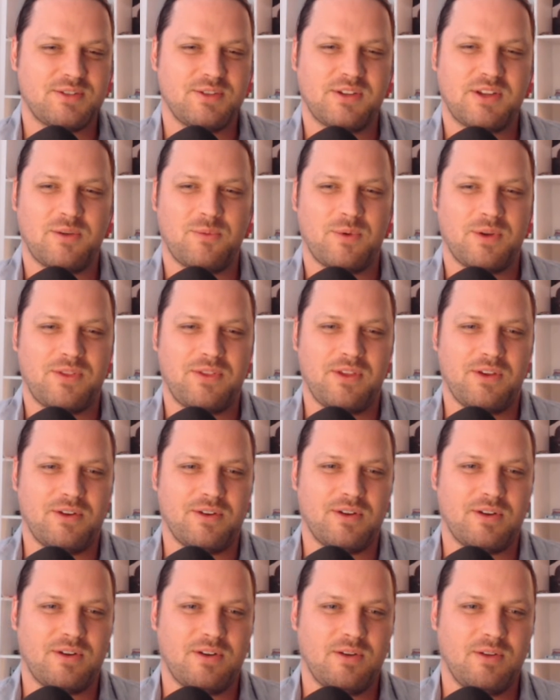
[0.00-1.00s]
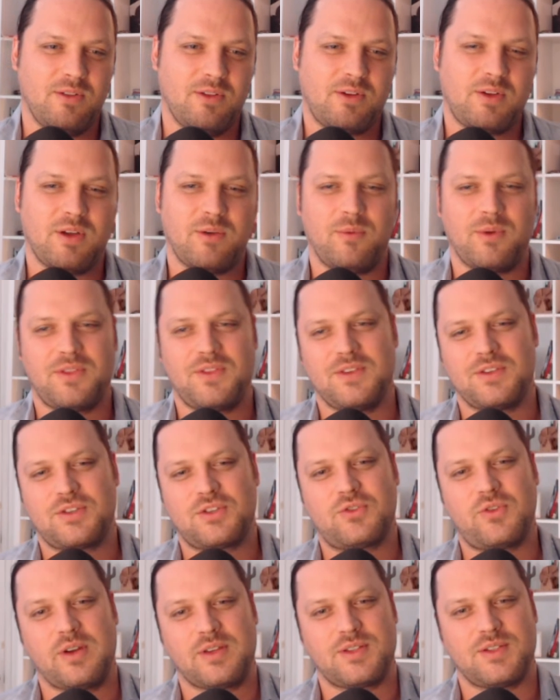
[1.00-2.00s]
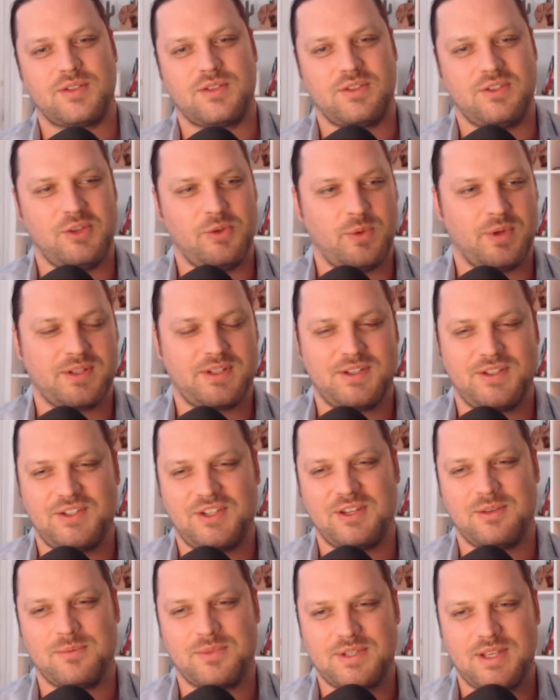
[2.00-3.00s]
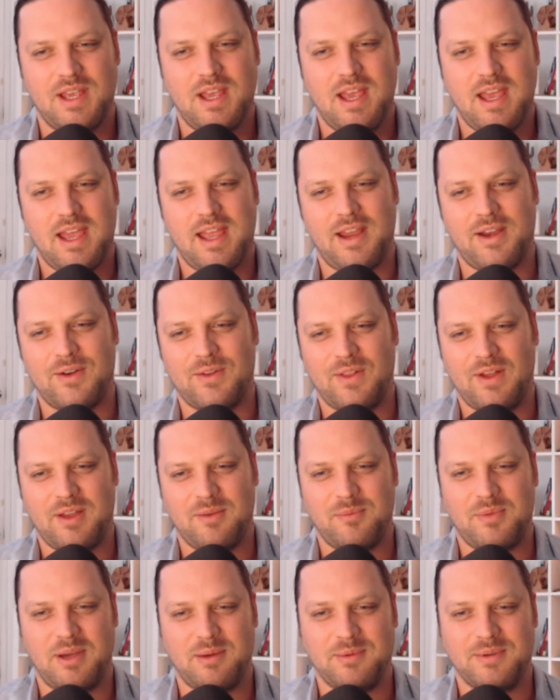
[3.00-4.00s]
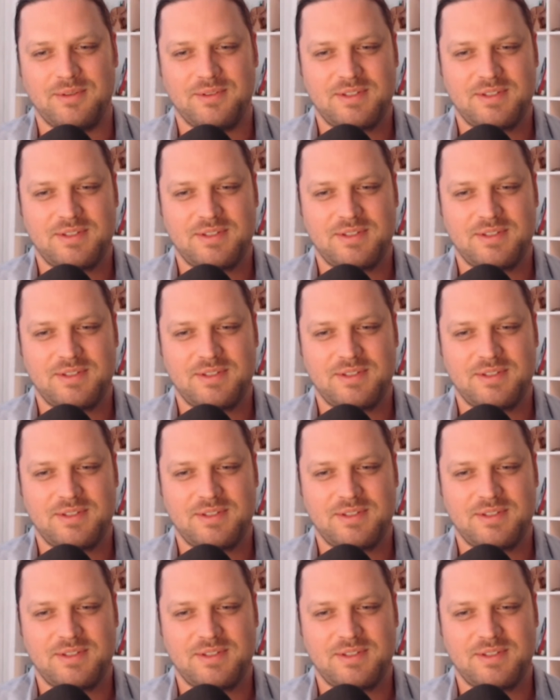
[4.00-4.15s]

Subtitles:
Look at what this stress is doing to Jim's hairline, Bubba.